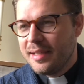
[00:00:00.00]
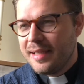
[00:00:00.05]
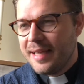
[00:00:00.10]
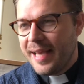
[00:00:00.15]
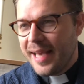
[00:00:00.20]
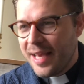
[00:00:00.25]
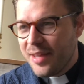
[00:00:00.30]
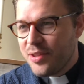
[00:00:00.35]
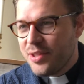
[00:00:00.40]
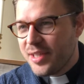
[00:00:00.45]

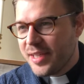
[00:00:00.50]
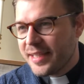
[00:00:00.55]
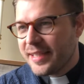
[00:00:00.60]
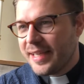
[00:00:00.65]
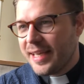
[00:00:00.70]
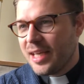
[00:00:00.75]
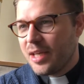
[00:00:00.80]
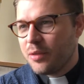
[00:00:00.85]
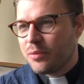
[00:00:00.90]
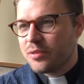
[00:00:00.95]
and the
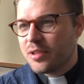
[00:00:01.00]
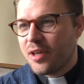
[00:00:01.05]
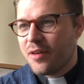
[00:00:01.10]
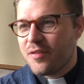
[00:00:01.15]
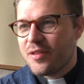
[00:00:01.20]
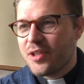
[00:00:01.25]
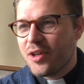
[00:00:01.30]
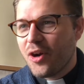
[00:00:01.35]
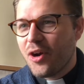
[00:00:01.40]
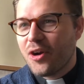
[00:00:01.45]
account of
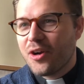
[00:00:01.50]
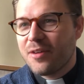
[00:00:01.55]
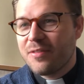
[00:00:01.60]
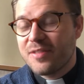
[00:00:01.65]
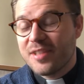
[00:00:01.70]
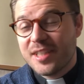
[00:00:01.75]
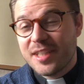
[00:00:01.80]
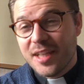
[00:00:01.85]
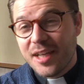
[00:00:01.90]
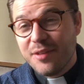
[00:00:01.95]
the Ark of
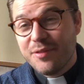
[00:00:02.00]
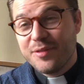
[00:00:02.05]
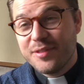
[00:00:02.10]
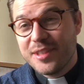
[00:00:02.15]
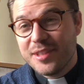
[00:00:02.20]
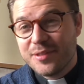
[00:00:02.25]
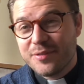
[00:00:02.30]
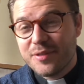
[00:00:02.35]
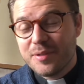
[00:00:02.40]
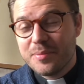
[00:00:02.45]
the
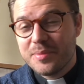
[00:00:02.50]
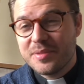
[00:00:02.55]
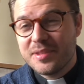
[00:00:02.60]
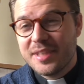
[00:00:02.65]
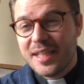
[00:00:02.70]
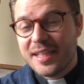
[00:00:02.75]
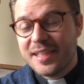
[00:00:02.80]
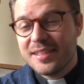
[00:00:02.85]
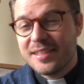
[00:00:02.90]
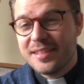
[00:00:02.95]
Covenant from
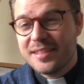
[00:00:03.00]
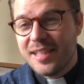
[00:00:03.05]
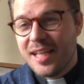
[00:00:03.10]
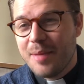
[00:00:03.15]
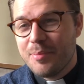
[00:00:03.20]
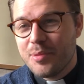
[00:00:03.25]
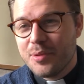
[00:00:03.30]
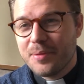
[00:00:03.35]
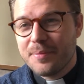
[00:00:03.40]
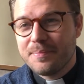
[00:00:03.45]
2
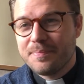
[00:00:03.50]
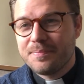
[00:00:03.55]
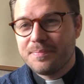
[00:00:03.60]
Samuel.